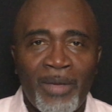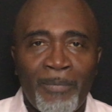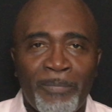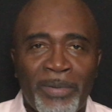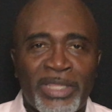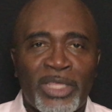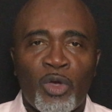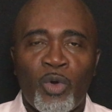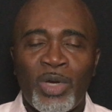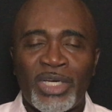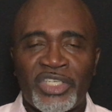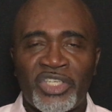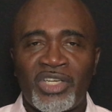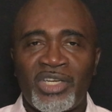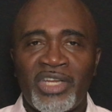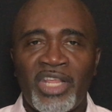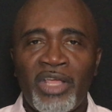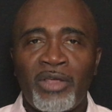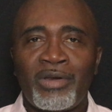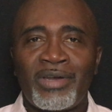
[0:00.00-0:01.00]
But the
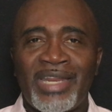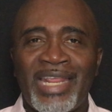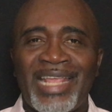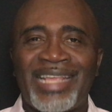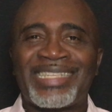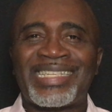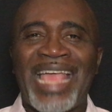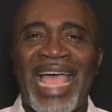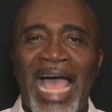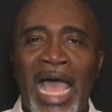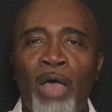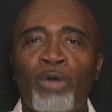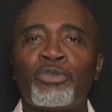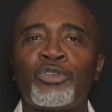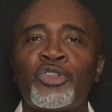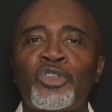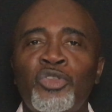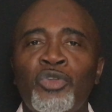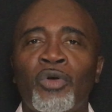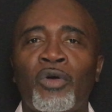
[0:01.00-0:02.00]
question here today is, how
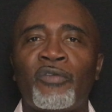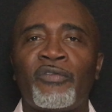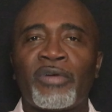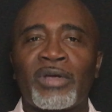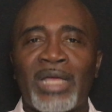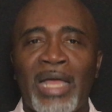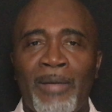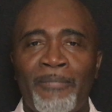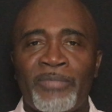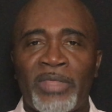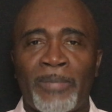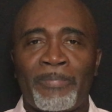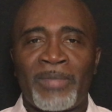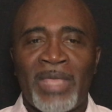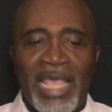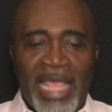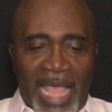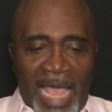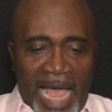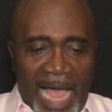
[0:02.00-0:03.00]
do you overcome them?
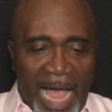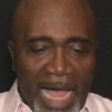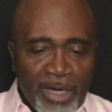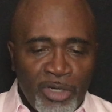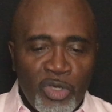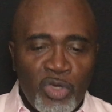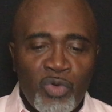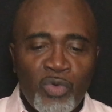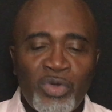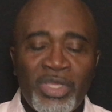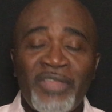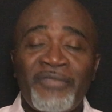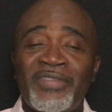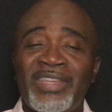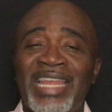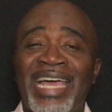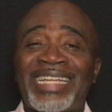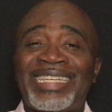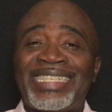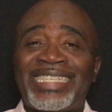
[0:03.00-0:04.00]
How do you
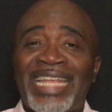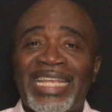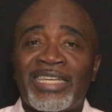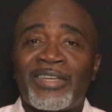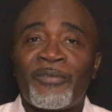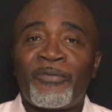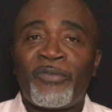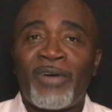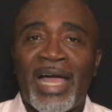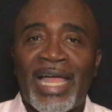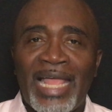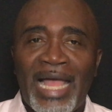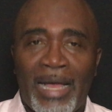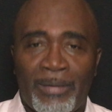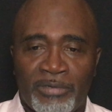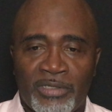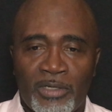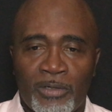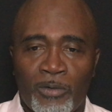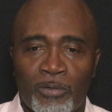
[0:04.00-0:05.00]
even identify
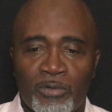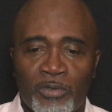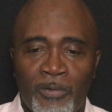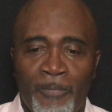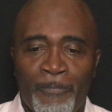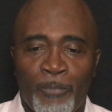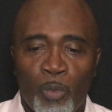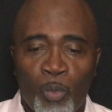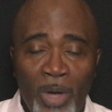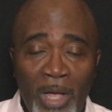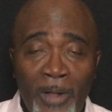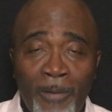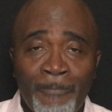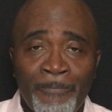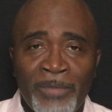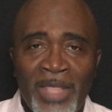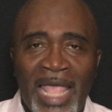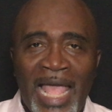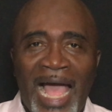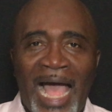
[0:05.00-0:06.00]
obstacles?
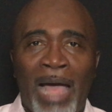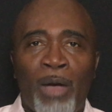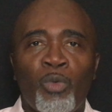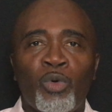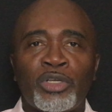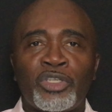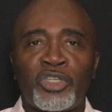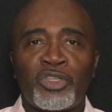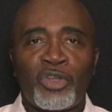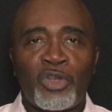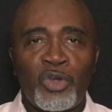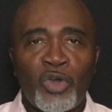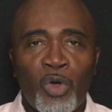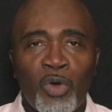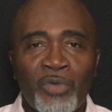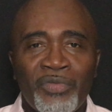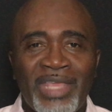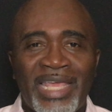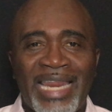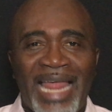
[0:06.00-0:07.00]
Well, I want you to
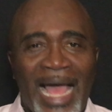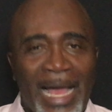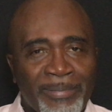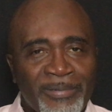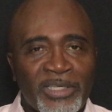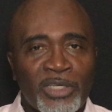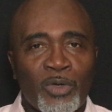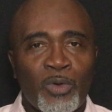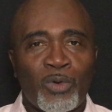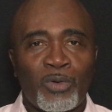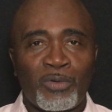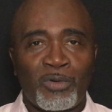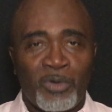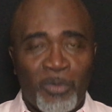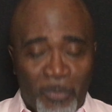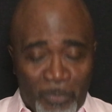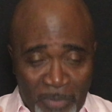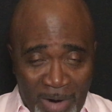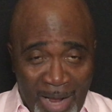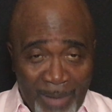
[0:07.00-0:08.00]
know that
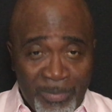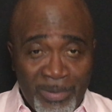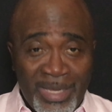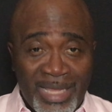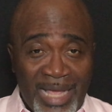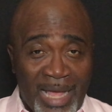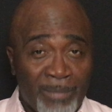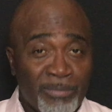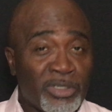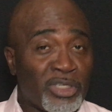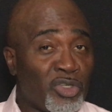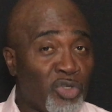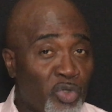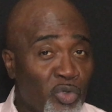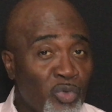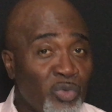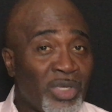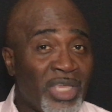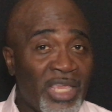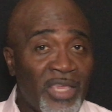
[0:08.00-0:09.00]
obstacle probably comes in
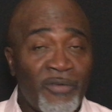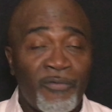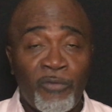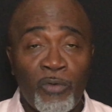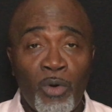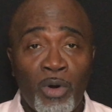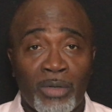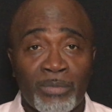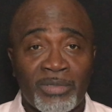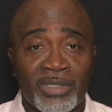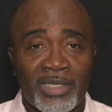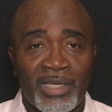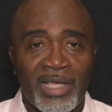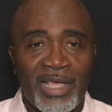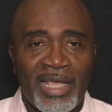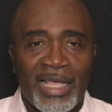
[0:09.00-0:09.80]
two key forms.